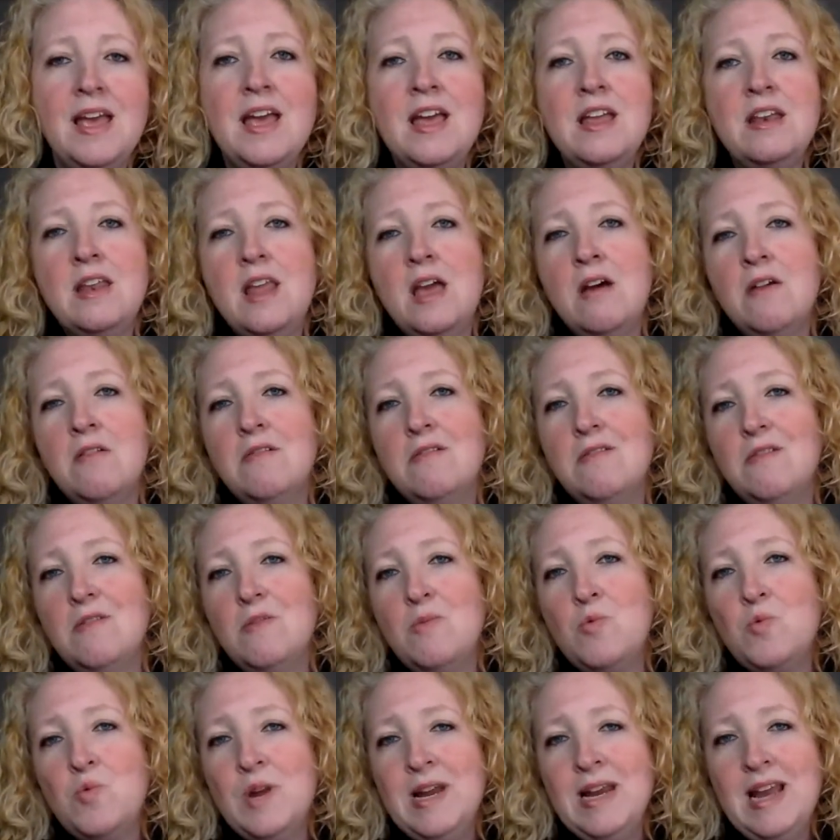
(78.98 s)
Now,
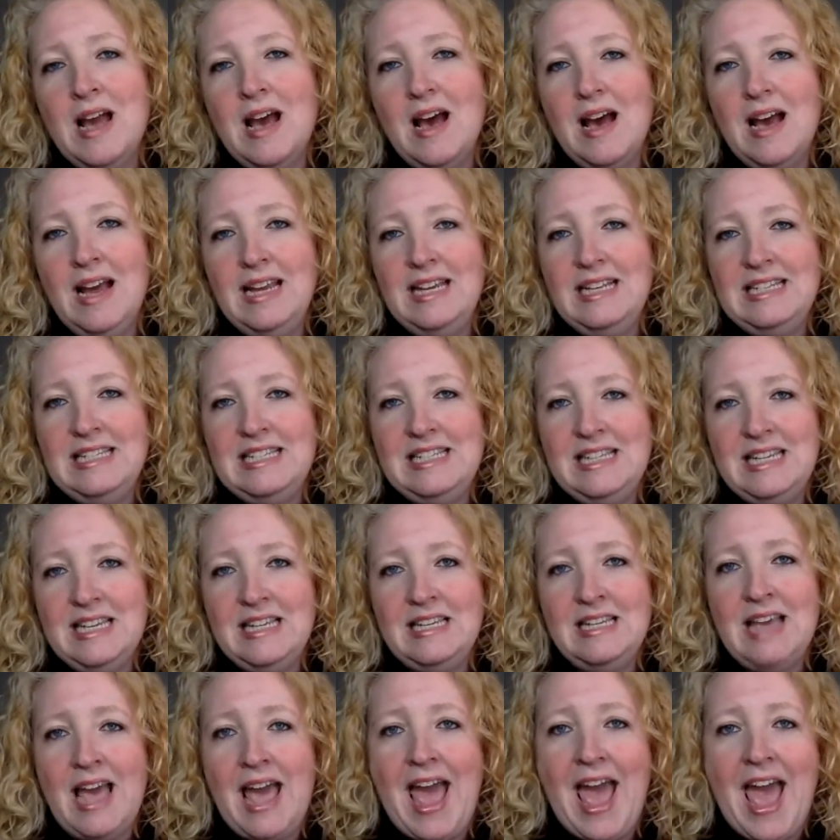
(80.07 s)
when I
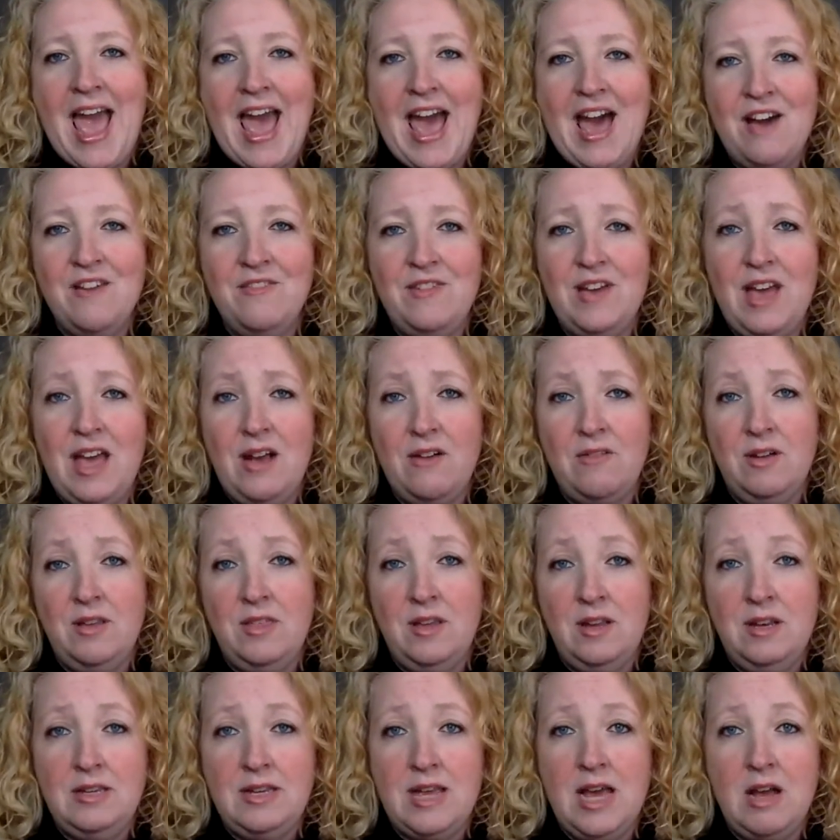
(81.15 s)
did have
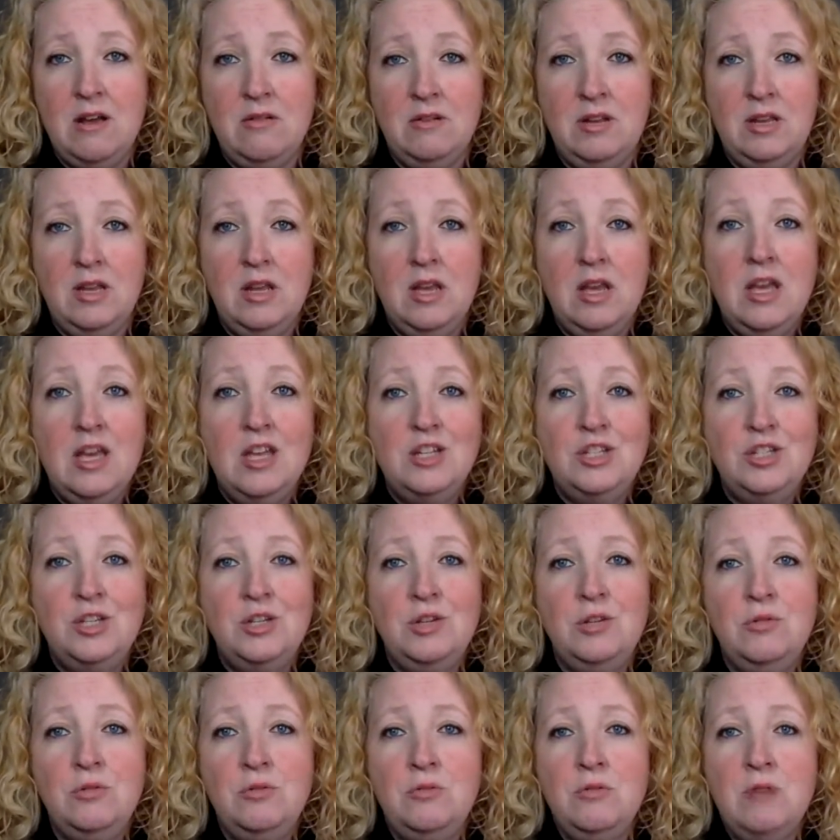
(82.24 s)
everything down
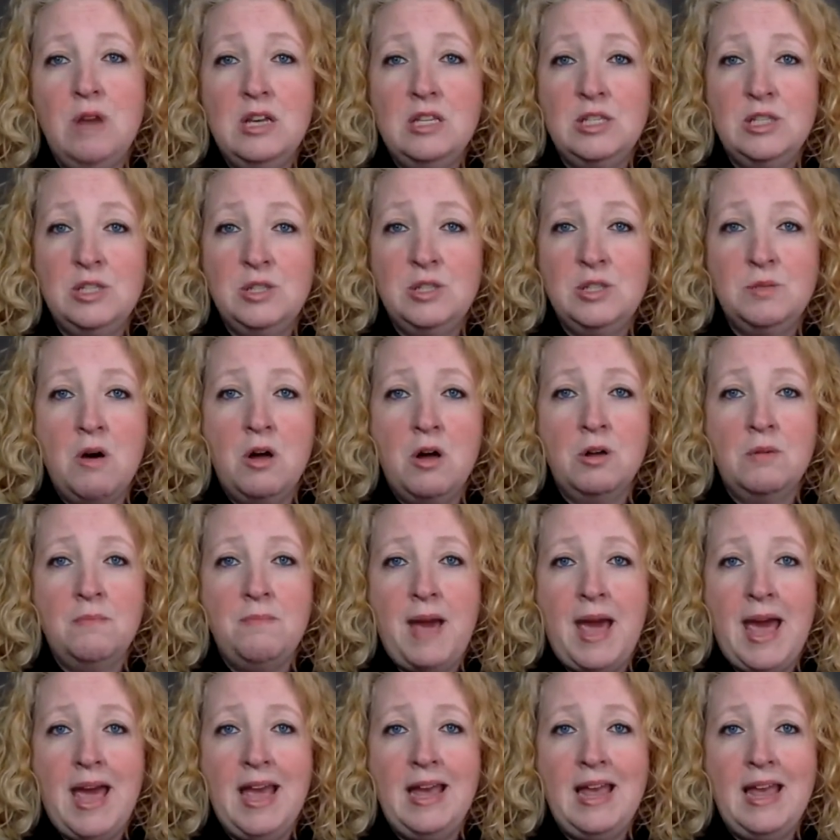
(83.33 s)
to a smaller
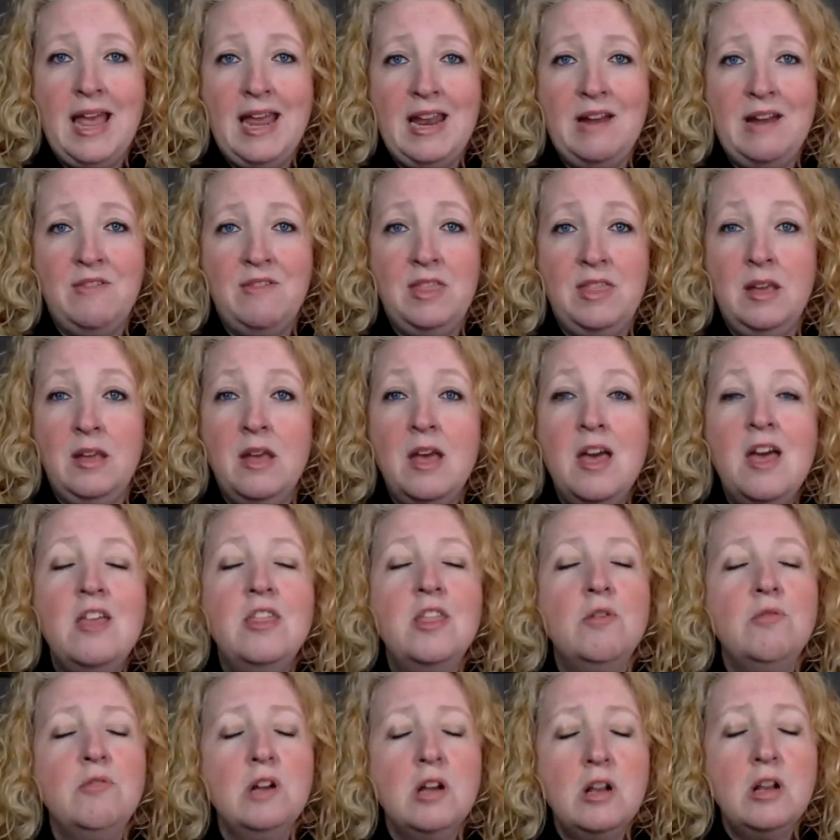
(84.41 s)
bag and everything,
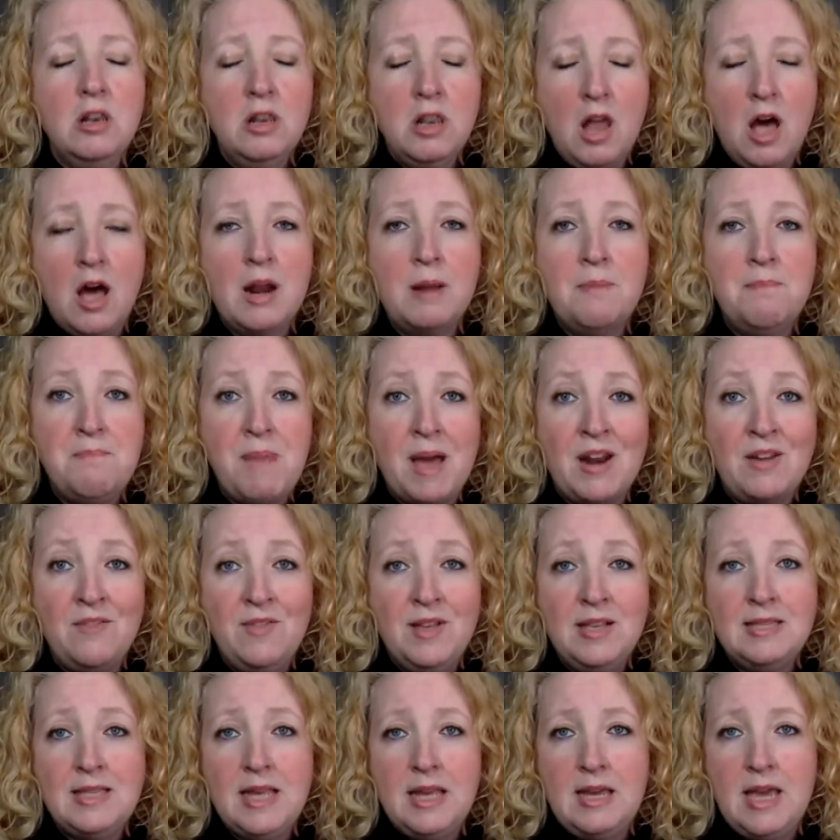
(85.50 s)
there were a lot of
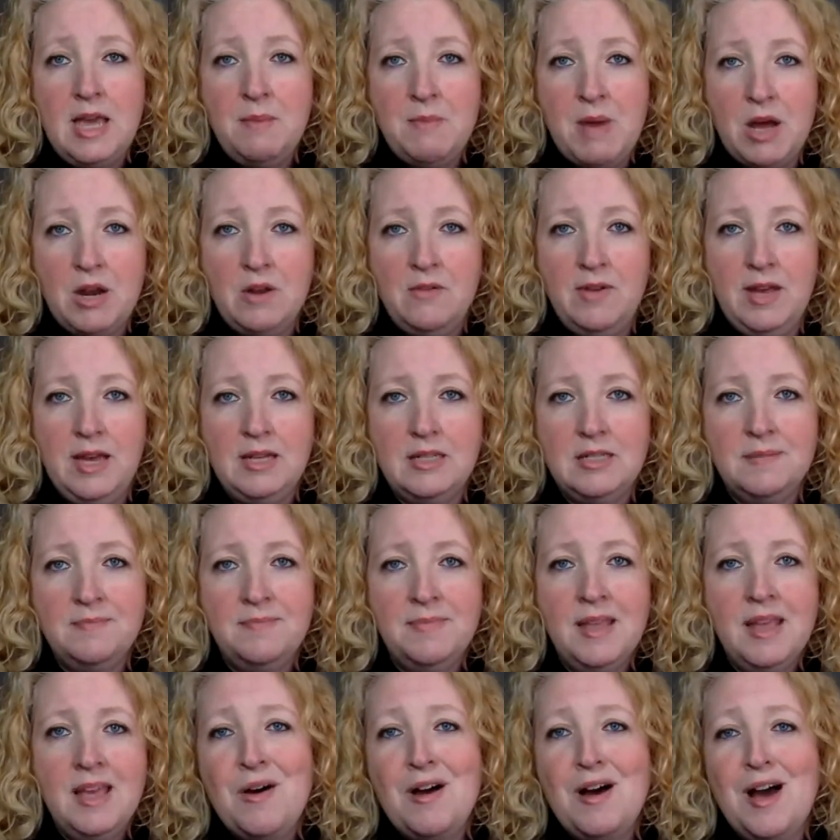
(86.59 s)
benefits that came out of it.
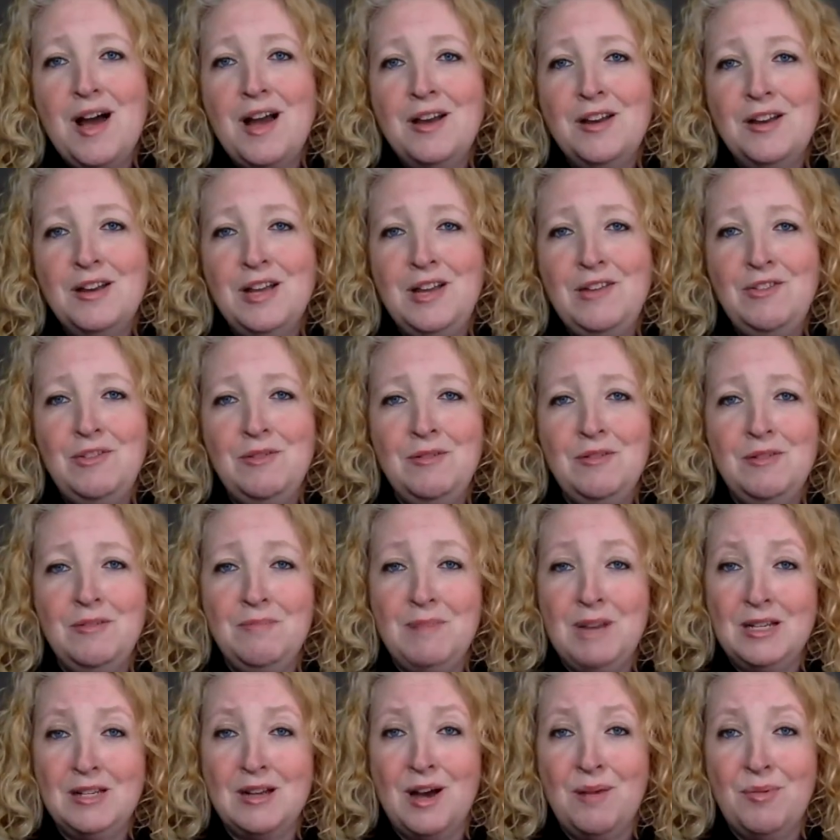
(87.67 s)
I'm going to give you
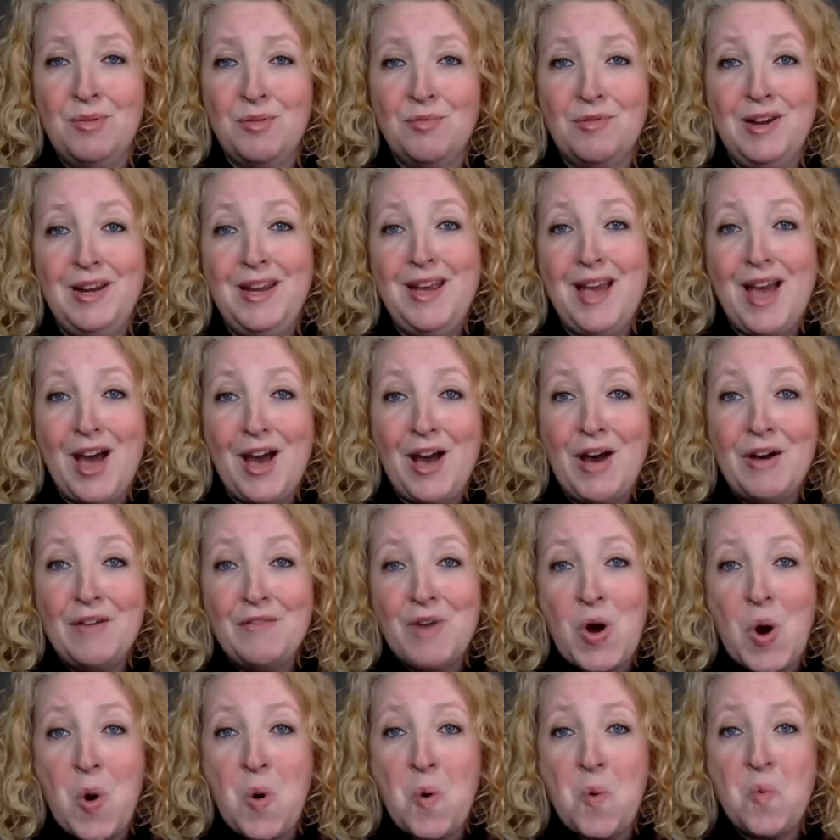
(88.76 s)
my top three of
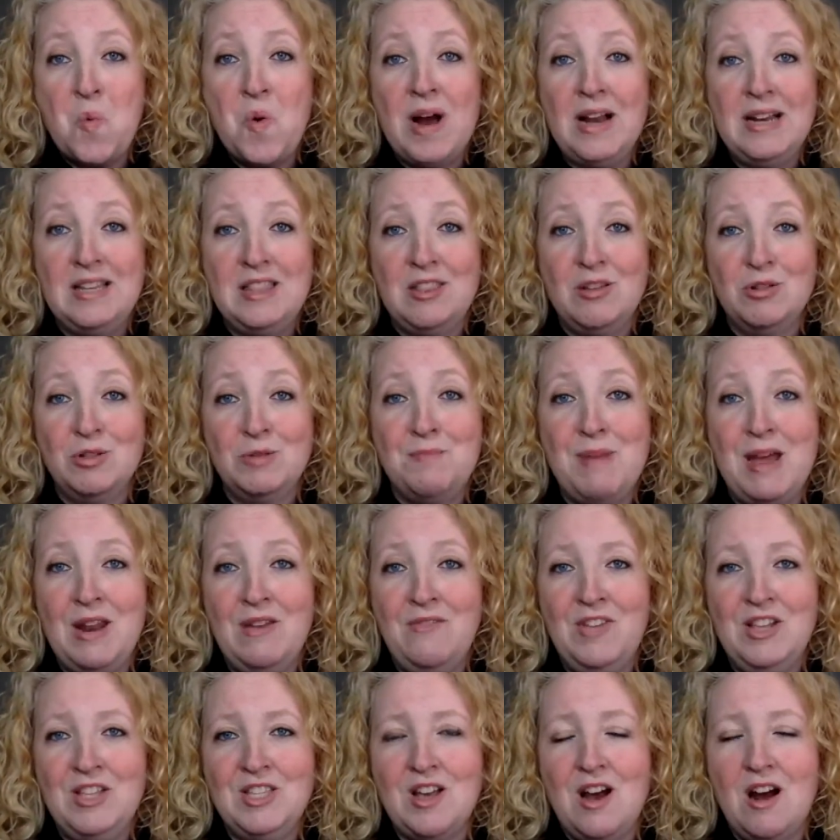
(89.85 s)
what those
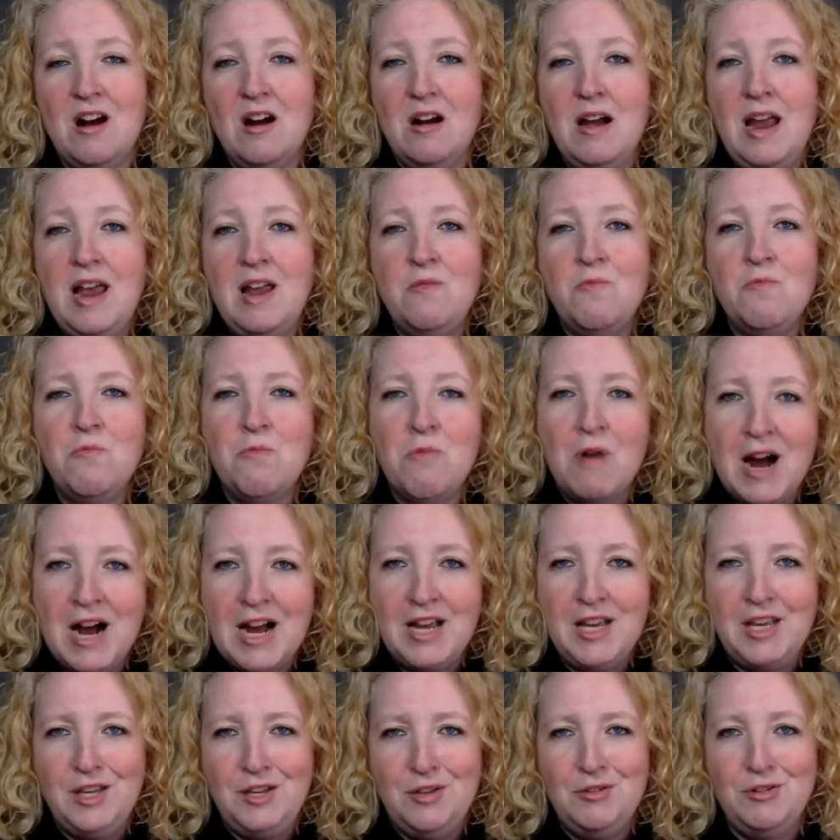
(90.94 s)
benefits are and
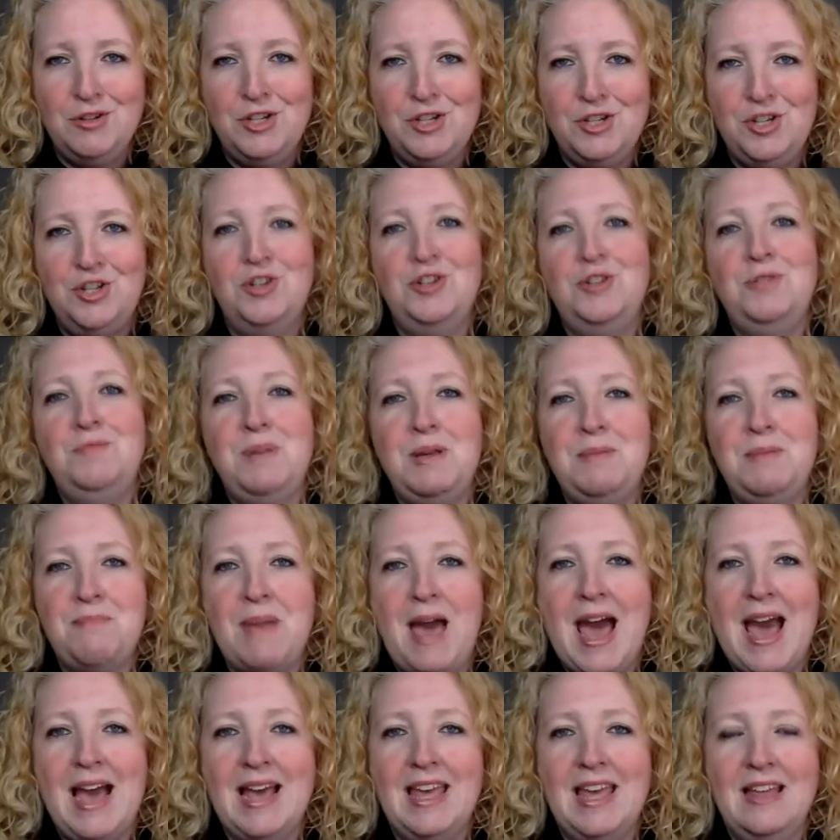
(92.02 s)
why you should be
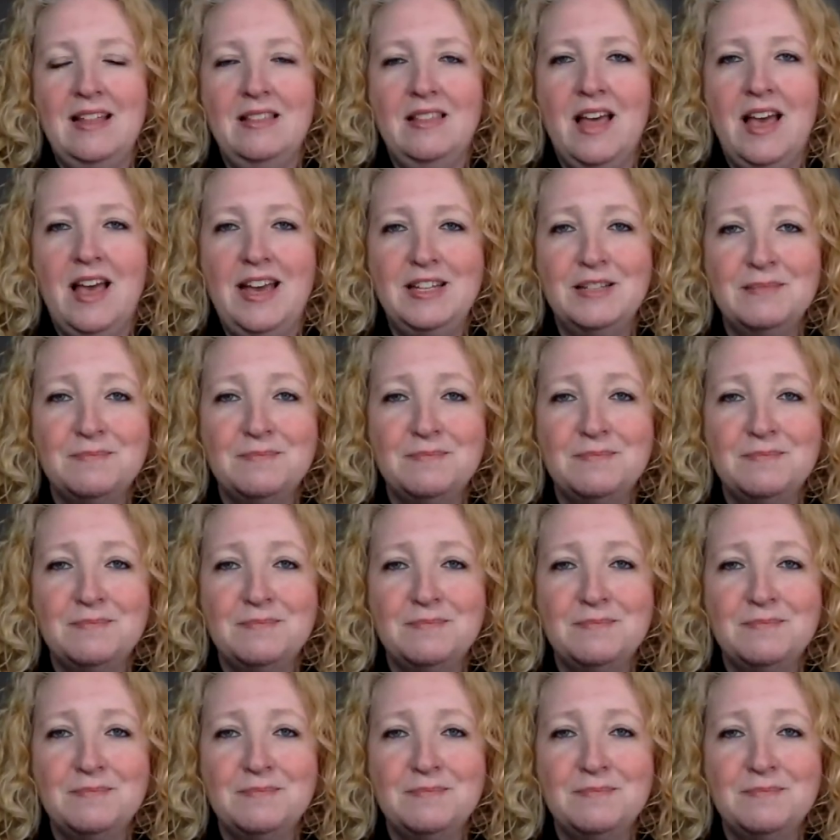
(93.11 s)
packing light.